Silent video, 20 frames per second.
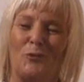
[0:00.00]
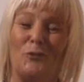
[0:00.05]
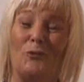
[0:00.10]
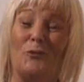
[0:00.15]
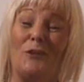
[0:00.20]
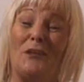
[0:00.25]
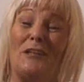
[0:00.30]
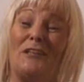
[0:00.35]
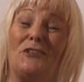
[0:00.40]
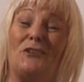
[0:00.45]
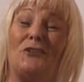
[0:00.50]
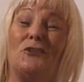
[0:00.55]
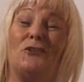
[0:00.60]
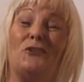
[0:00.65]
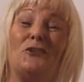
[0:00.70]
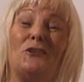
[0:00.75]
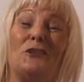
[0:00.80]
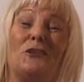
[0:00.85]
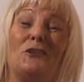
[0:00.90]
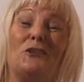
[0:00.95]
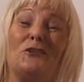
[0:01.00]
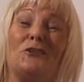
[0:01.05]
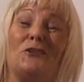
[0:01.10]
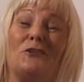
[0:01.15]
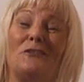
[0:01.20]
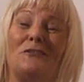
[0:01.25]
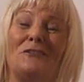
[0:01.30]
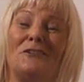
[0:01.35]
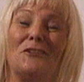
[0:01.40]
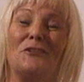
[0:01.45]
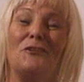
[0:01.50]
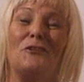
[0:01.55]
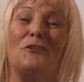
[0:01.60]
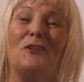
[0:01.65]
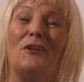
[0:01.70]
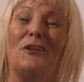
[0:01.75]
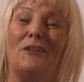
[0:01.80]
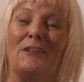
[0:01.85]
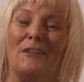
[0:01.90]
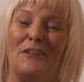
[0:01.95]
who has taken the
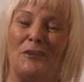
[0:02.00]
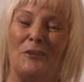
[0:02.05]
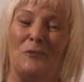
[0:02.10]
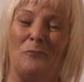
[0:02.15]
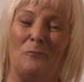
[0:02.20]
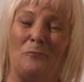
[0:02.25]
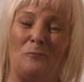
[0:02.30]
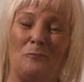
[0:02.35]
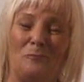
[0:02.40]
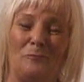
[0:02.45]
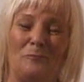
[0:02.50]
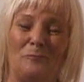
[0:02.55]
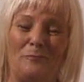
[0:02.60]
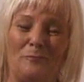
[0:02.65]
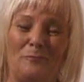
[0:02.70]
time